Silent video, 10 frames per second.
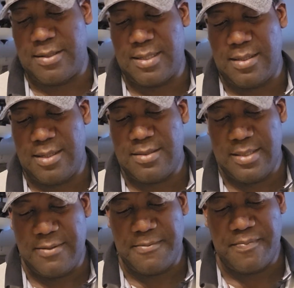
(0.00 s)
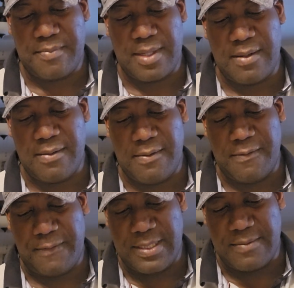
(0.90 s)
conducting
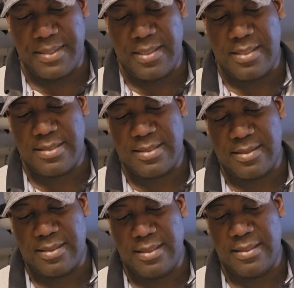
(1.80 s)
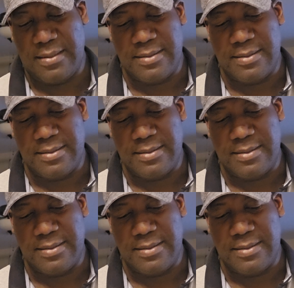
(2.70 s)
feasibility study,